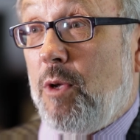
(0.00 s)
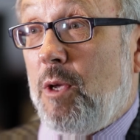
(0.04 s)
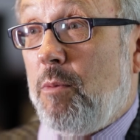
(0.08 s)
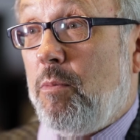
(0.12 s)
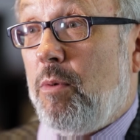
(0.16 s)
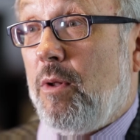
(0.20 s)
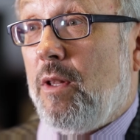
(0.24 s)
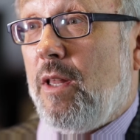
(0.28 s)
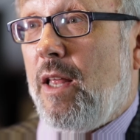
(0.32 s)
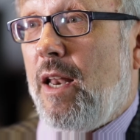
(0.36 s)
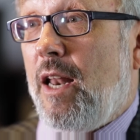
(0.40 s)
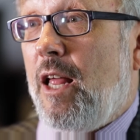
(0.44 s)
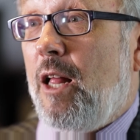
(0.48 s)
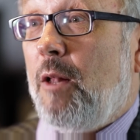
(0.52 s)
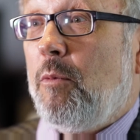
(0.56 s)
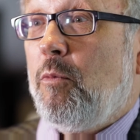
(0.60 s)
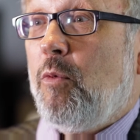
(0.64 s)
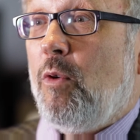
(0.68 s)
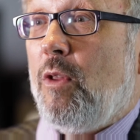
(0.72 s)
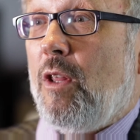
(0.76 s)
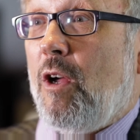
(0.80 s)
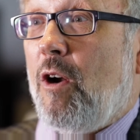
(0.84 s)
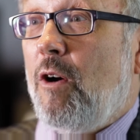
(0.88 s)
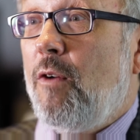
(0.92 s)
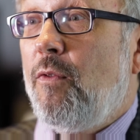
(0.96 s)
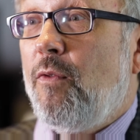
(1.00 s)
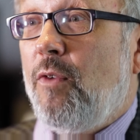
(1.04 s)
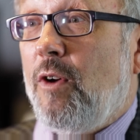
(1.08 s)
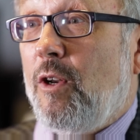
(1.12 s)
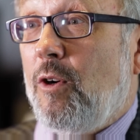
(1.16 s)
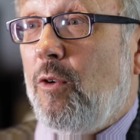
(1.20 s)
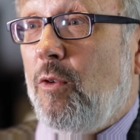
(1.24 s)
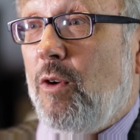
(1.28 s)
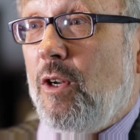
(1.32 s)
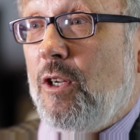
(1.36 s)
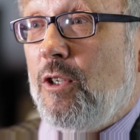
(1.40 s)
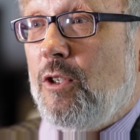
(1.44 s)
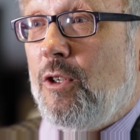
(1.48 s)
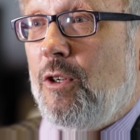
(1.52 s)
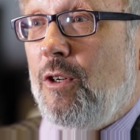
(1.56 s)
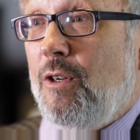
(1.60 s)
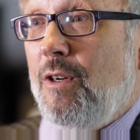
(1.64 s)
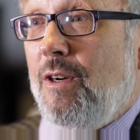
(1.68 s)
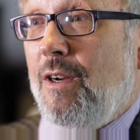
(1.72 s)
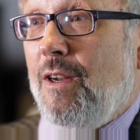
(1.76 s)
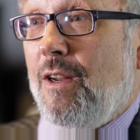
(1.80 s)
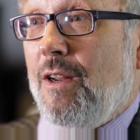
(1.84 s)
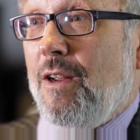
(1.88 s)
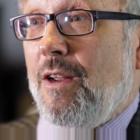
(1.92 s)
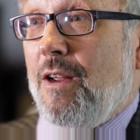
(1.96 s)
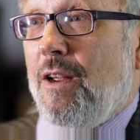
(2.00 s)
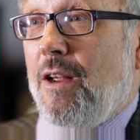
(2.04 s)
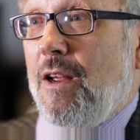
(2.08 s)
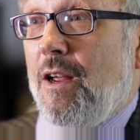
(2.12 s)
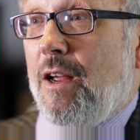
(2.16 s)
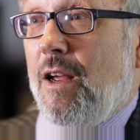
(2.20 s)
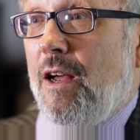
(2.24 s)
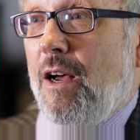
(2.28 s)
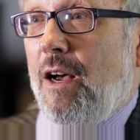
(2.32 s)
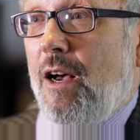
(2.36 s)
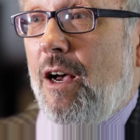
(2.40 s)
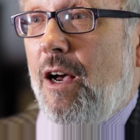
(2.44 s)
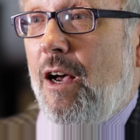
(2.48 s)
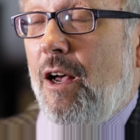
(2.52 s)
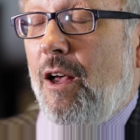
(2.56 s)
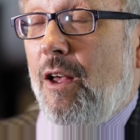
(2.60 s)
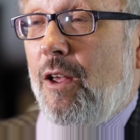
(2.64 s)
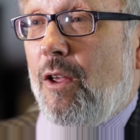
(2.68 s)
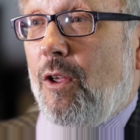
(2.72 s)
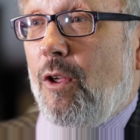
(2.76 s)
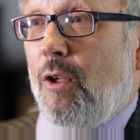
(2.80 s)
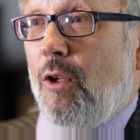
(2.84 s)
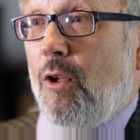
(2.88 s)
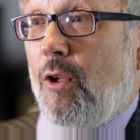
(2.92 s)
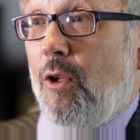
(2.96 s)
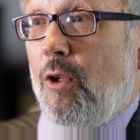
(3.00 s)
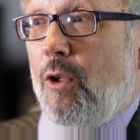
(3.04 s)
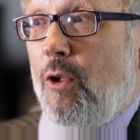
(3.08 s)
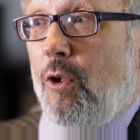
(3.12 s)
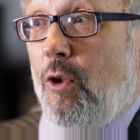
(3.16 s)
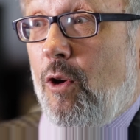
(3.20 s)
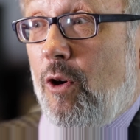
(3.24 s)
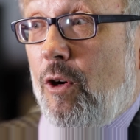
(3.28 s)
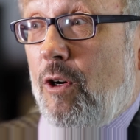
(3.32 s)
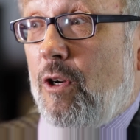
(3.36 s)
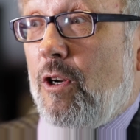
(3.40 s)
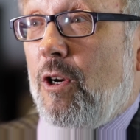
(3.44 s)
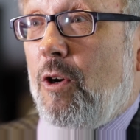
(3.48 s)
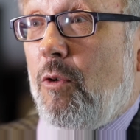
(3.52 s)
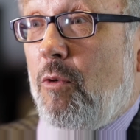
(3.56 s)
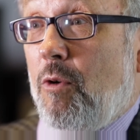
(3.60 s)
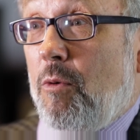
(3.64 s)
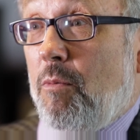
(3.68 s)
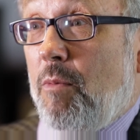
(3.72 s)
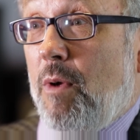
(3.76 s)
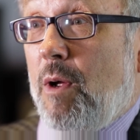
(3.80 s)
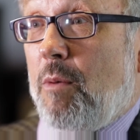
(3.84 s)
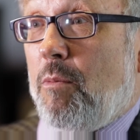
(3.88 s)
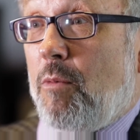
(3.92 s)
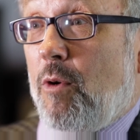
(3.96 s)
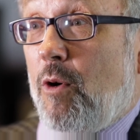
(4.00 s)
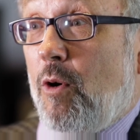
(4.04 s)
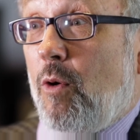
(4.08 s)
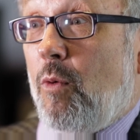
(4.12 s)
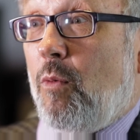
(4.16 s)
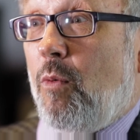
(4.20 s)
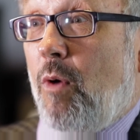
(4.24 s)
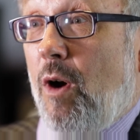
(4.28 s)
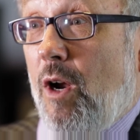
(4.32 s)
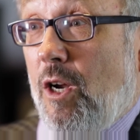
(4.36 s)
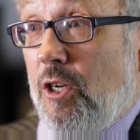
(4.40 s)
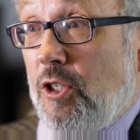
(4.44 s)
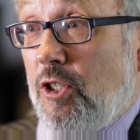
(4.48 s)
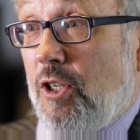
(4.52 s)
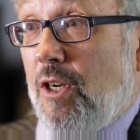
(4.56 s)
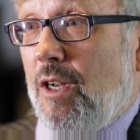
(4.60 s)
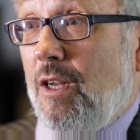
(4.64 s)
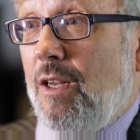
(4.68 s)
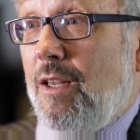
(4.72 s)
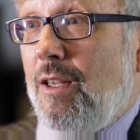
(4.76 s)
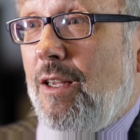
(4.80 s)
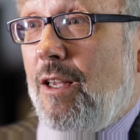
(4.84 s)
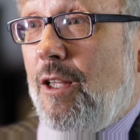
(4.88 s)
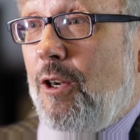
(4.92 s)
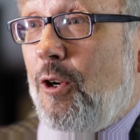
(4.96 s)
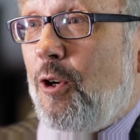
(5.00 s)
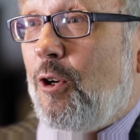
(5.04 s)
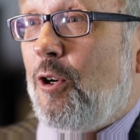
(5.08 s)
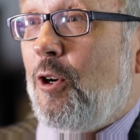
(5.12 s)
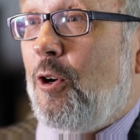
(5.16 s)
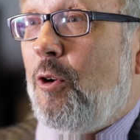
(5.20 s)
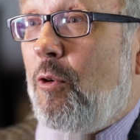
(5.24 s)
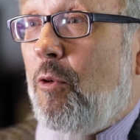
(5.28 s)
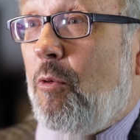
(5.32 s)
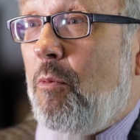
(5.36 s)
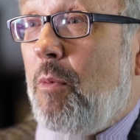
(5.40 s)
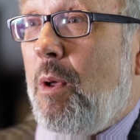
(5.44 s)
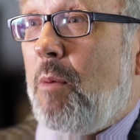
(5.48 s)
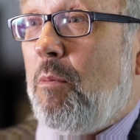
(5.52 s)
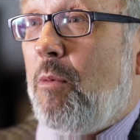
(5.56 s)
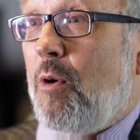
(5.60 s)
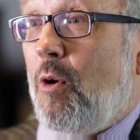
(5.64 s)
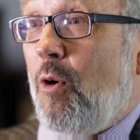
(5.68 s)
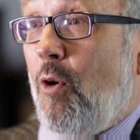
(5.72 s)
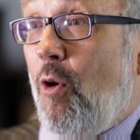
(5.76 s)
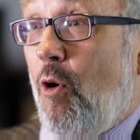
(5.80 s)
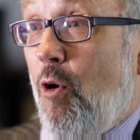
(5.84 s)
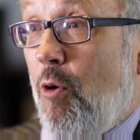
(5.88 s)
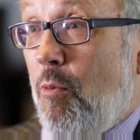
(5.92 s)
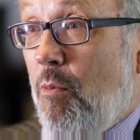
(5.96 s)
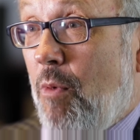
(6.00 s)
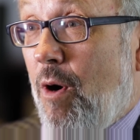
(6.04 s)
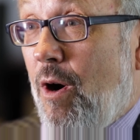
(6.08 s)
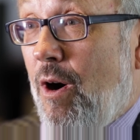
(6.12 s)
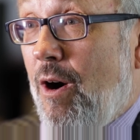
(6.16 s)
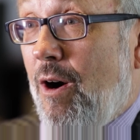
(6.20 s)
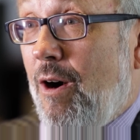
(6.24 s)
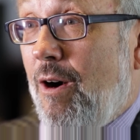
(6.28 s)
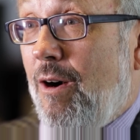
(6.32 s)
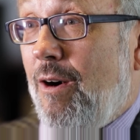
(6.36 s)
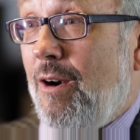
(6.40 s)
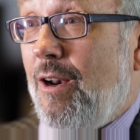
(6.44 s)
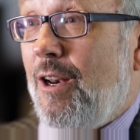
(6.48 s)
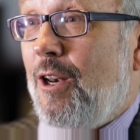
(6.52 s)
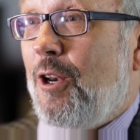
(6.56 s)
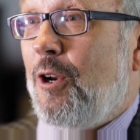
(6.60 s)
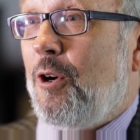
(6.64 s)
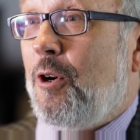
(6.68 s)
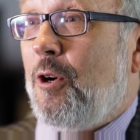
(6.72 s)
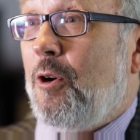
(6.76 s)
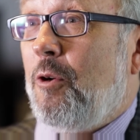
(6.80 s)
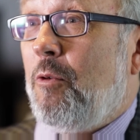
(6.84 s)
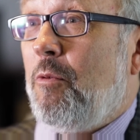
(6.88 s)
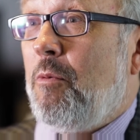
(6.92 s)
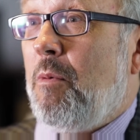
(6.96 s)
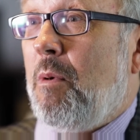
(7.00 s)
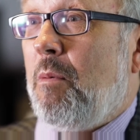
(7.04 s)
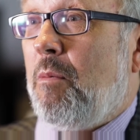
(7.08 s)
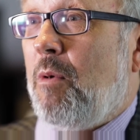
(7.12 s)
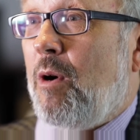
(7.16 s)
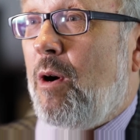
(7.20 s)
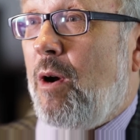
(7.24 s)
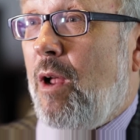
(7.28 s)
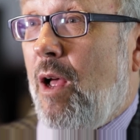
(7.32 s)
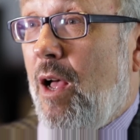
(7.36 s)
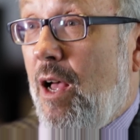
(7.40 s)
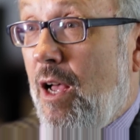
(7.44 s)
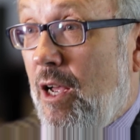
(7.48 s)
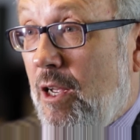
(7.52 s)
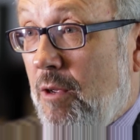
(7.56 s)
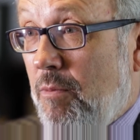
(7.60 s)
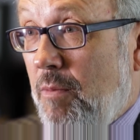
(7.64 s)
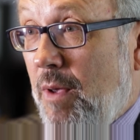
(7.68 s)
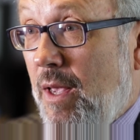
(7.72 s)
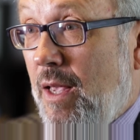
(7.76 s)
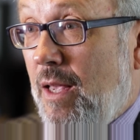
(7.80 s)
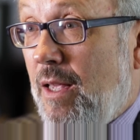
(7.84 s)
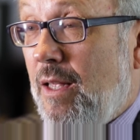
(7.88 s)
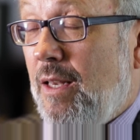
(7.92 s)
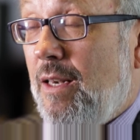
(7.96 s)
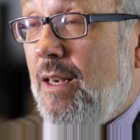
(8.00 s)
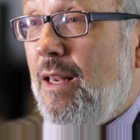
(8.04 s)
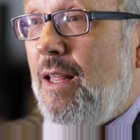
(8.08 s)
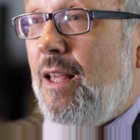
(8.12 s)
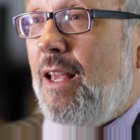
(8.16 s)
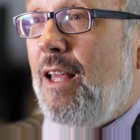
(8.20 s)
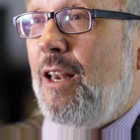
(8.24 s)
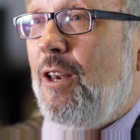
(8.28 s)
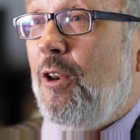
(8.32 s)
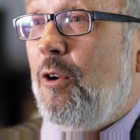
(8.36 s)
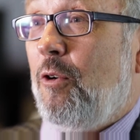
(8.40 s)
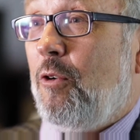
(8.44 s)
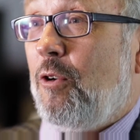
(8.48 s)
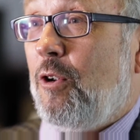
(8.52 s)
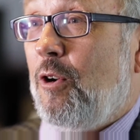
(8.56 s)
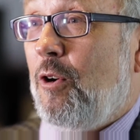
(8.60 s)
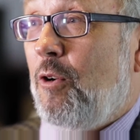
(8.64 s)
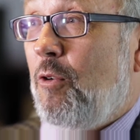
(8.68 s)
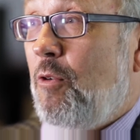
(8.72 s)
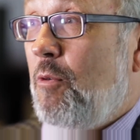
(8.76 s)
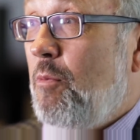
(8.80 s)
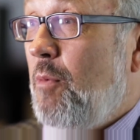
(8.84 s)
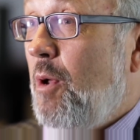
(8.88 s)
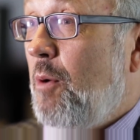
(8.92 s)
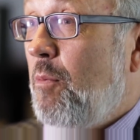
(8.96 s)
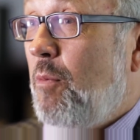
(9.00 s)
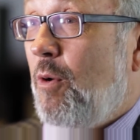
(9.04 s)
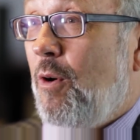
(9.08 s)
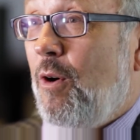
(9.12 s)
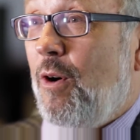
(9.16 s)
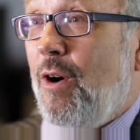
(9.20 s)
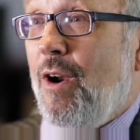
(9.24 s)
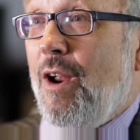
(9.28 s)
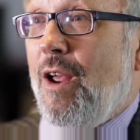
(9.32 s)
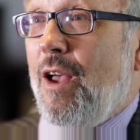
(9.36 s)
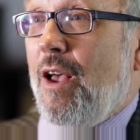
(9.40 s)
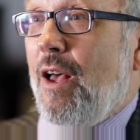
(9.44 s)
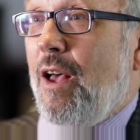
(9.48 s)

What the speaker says: people that helped with our fundraiser, you're going to remember Raja, and you're going to remember Omar, and you're going to remember Ahmed, and you're going to remember